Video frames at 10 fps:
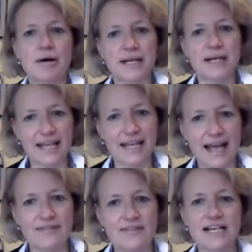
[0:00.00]
But
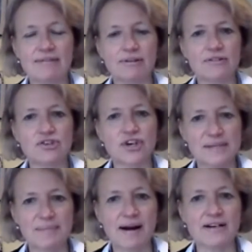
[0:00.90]
again, this level of
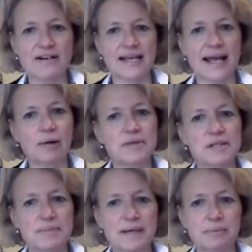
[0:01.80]
transparency helps
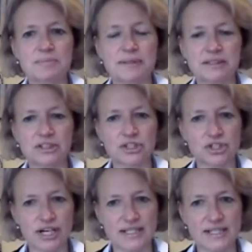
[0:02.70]
people to build the
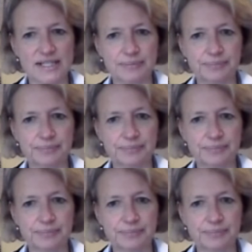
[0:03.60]
trust.